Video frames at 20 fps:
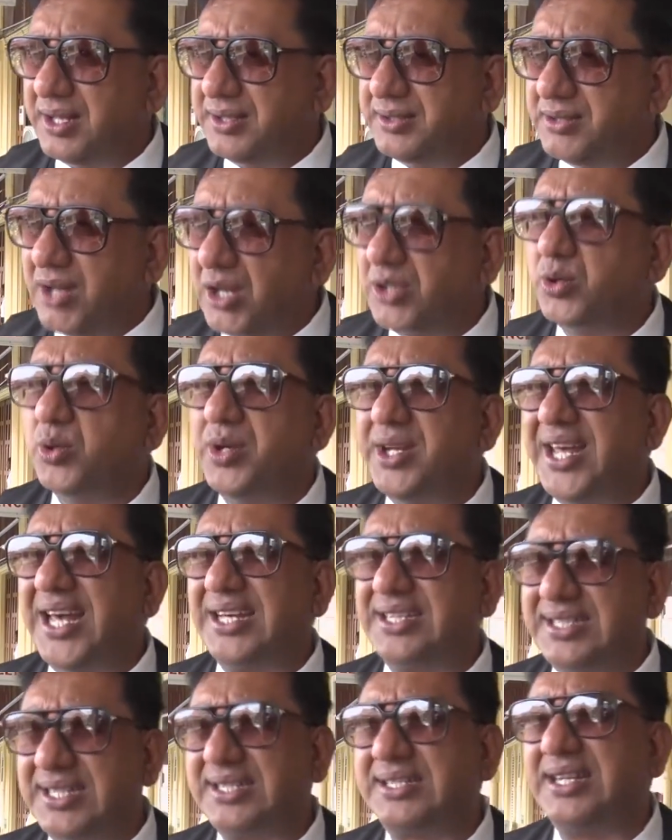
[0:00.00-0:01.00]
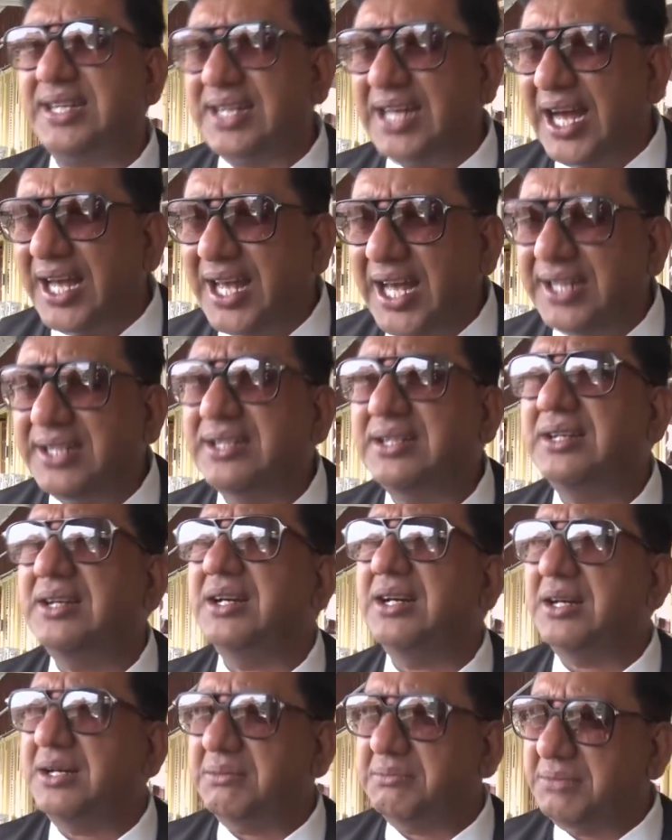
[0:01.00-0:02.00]
not only exists in Guyana,
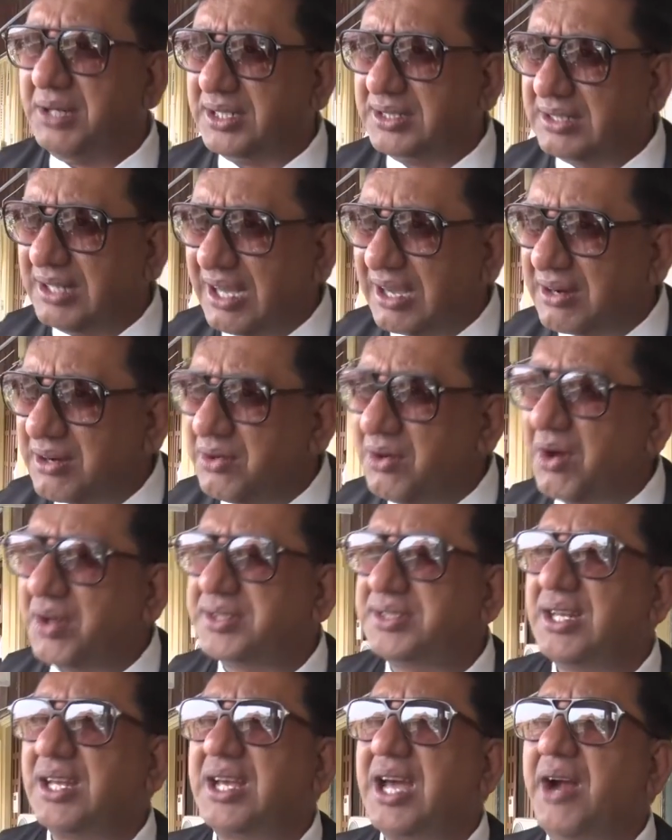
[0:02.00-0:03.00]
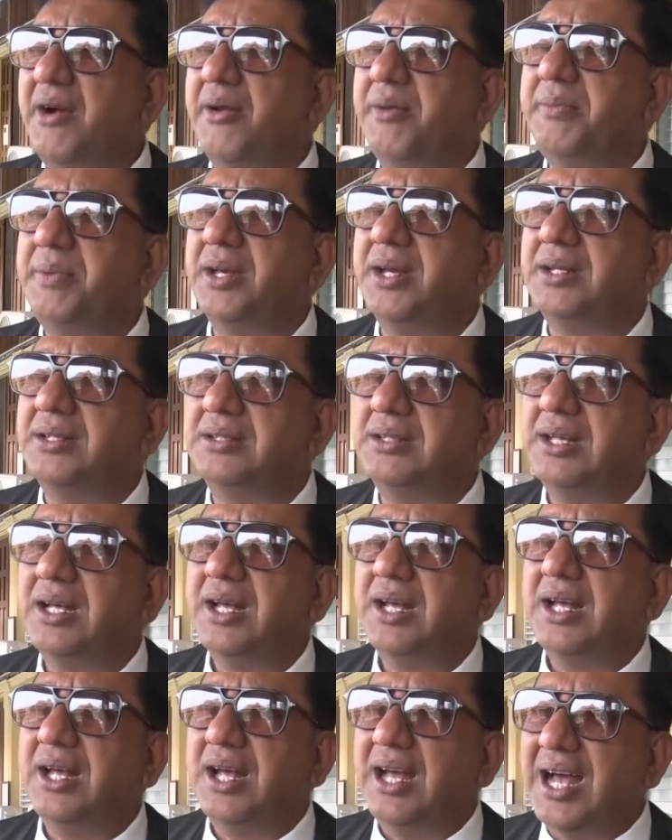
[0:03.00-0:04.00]
but across the Caribbean,
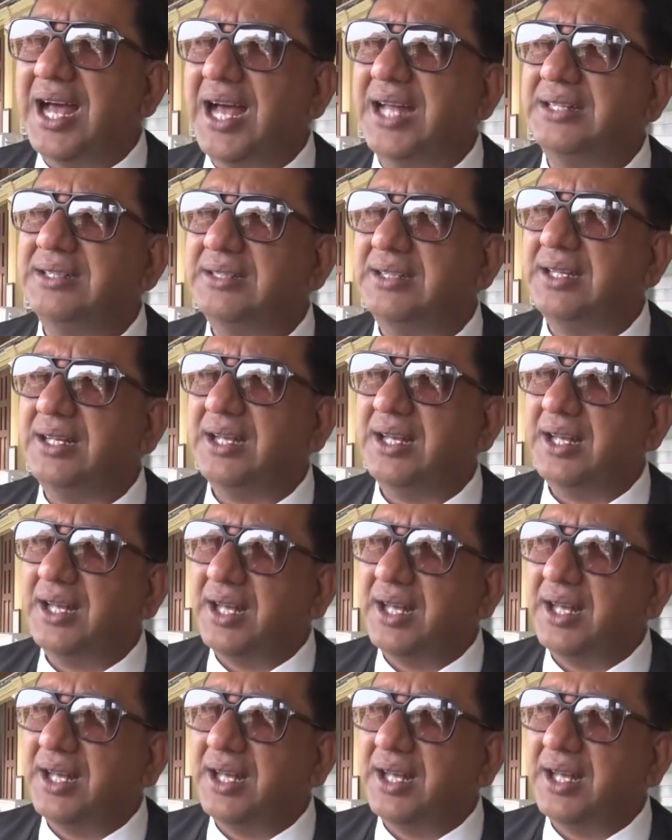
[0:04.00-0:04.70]
and